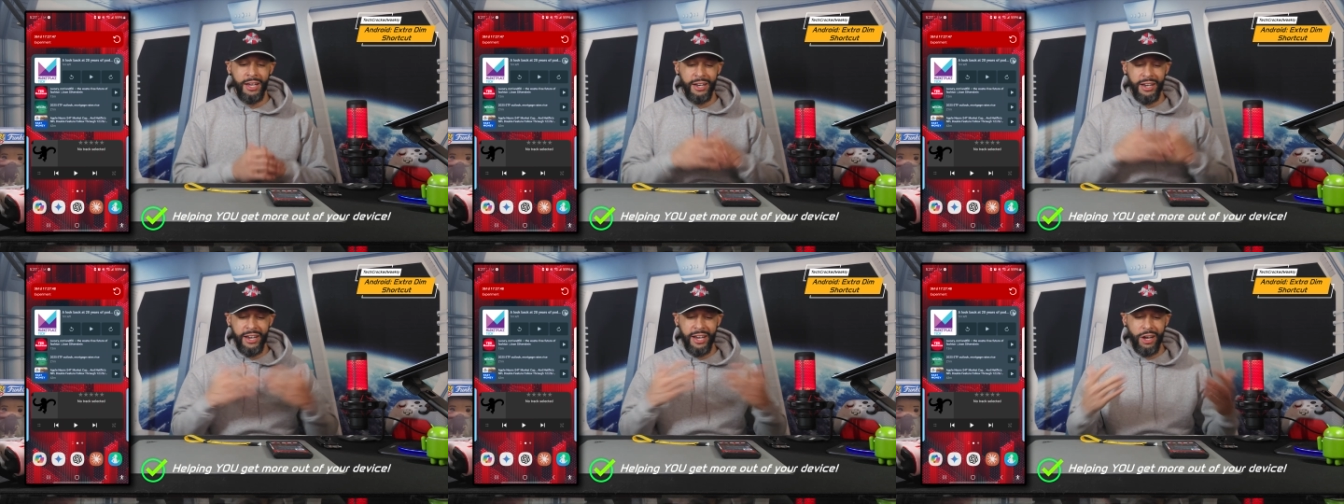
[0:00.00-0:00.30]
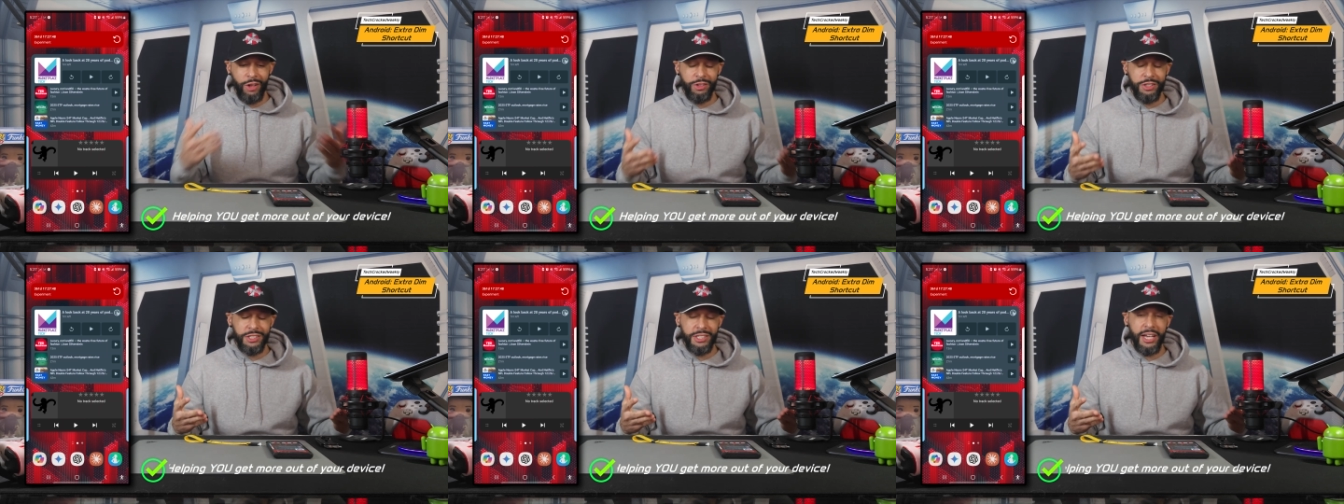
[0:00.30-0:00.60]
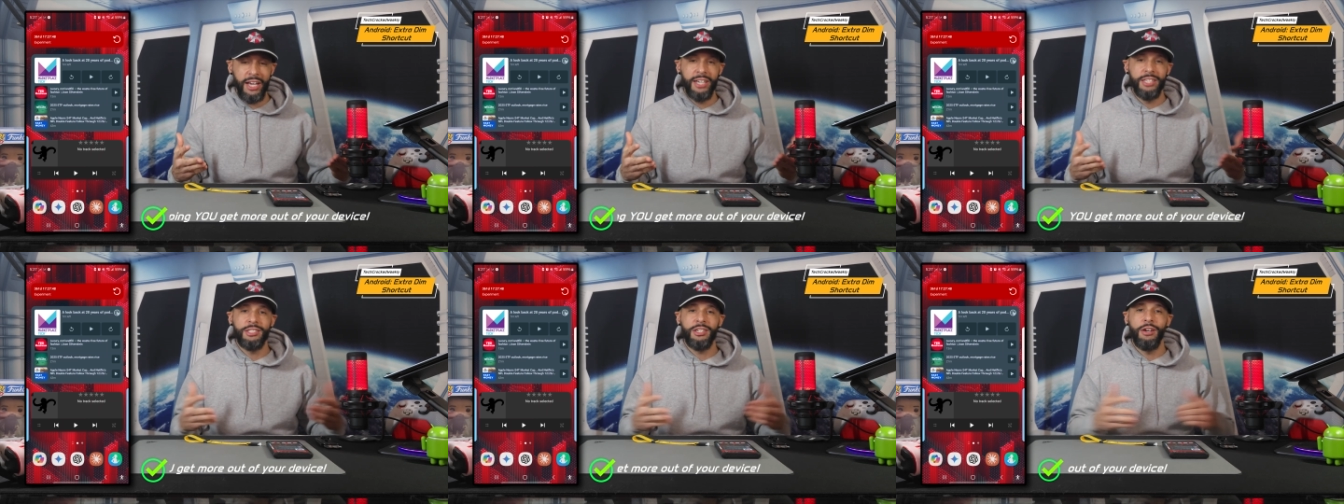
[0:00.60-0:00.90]
Now this
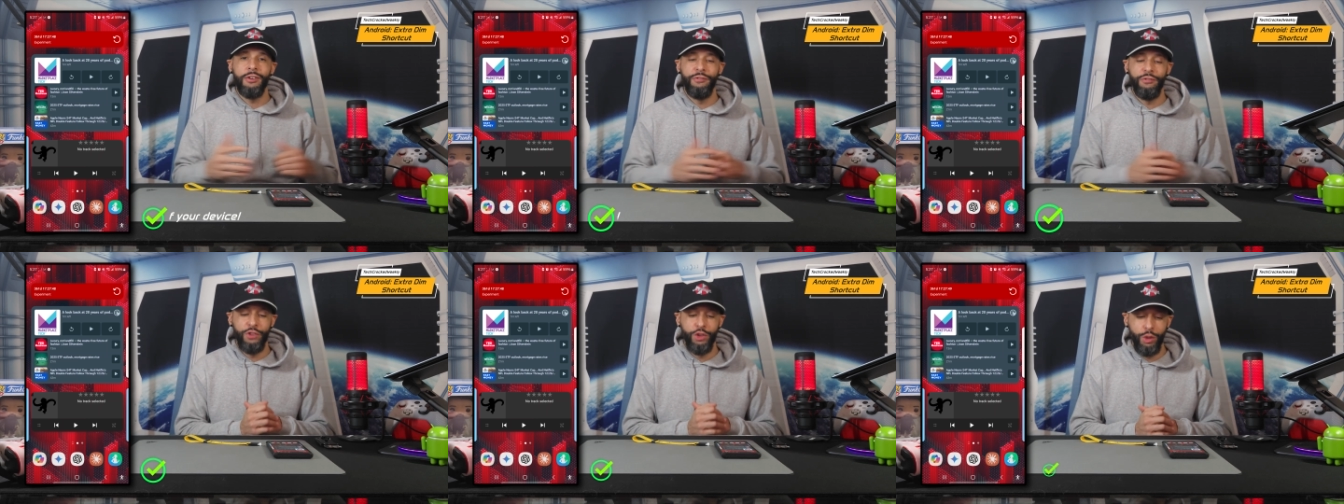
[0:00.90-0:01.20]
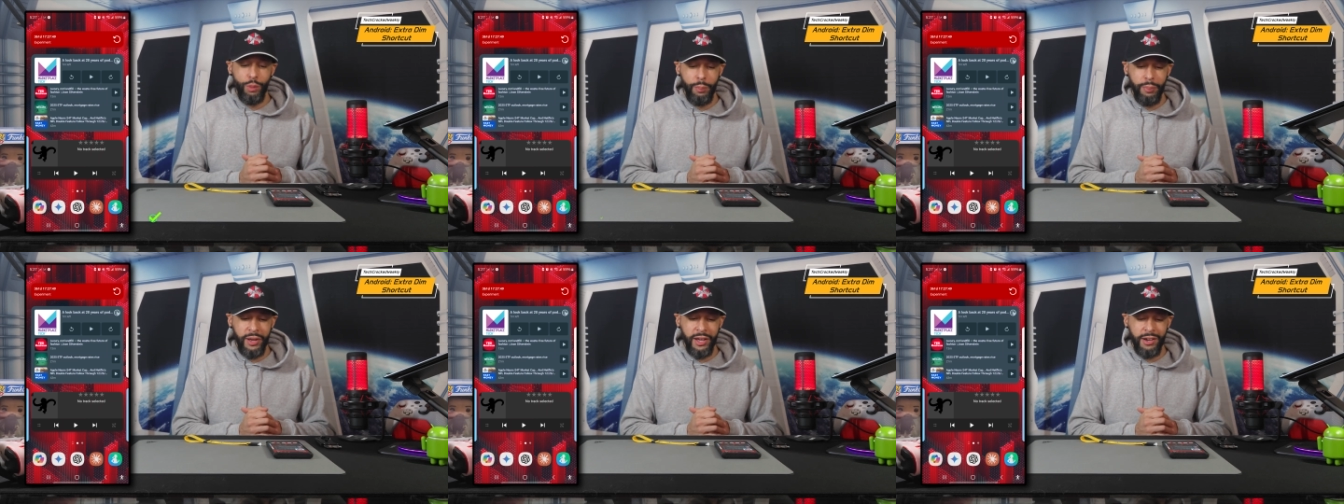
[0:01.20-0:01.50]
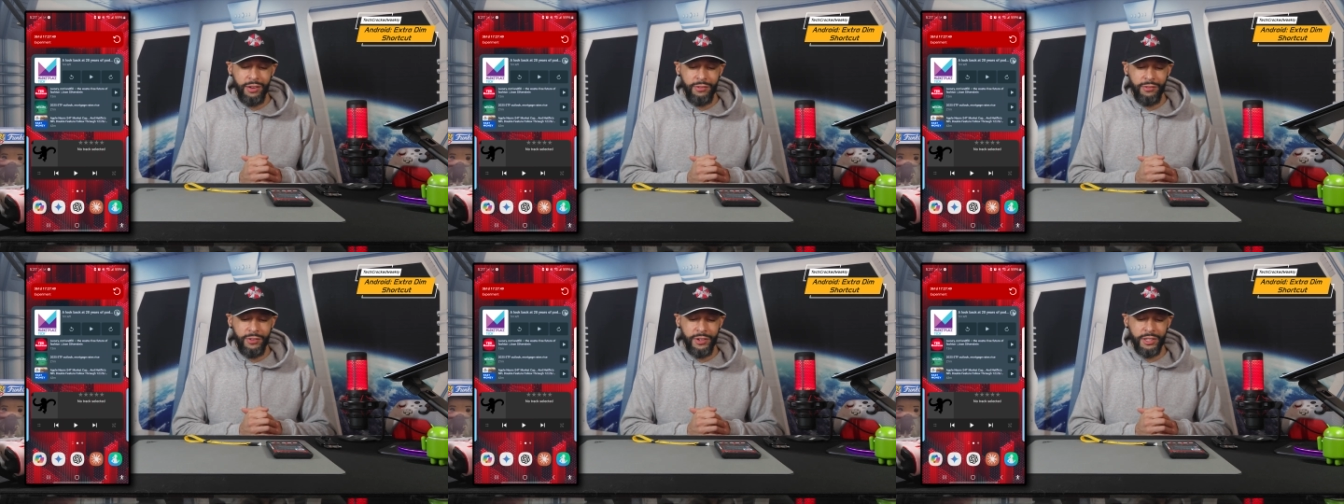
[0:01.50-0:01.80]
has a few
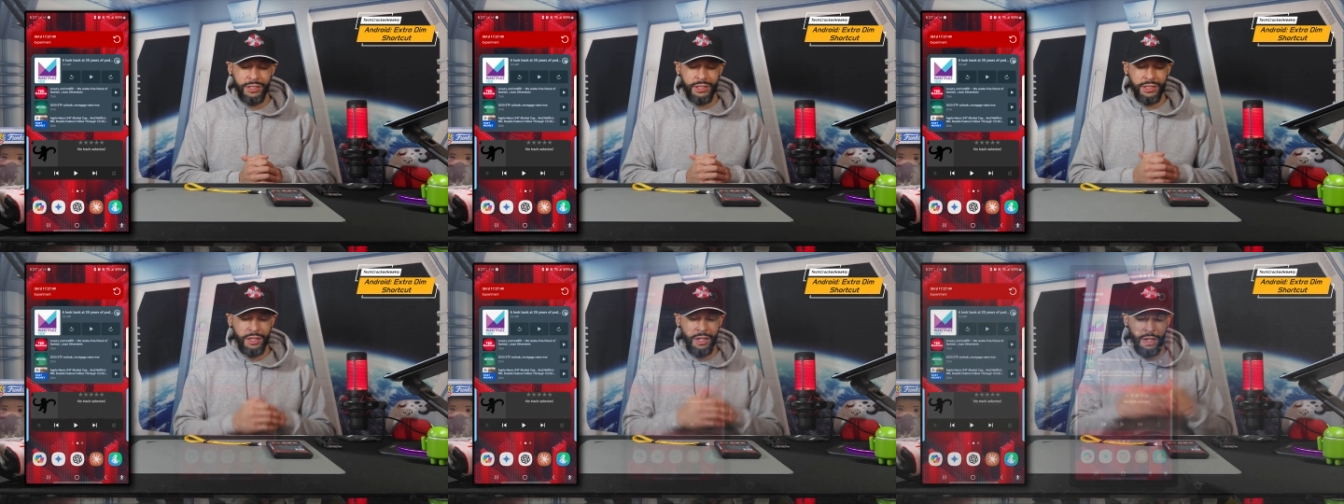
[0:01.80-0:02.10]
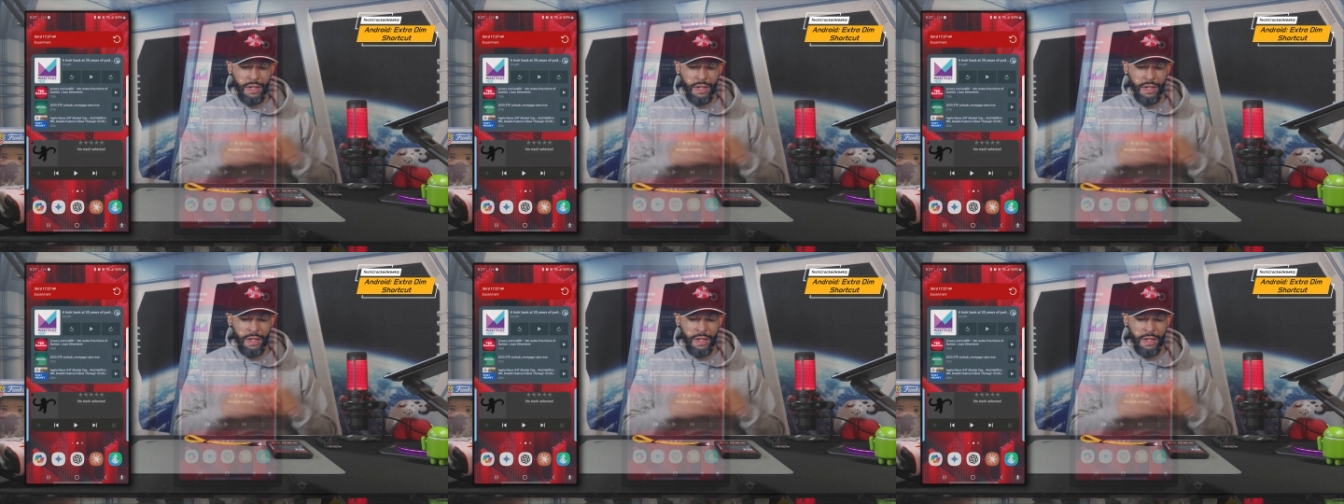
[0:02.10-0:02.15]
benefits.